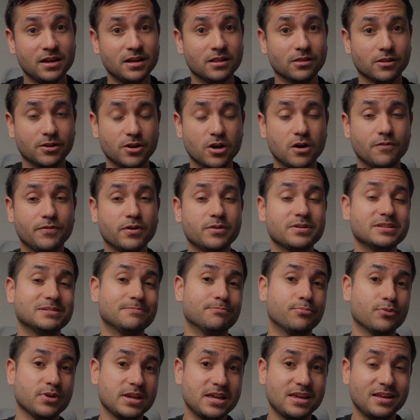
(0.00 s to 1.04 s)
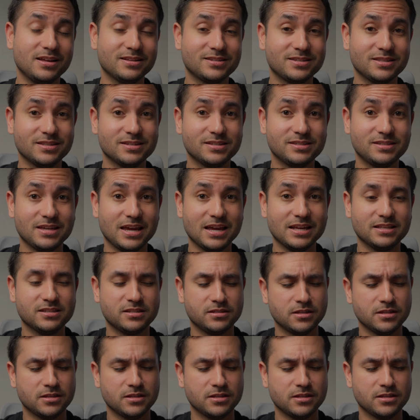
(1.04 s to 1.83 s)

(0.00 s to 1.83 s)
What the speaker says: Lenovo is bringing it to the States.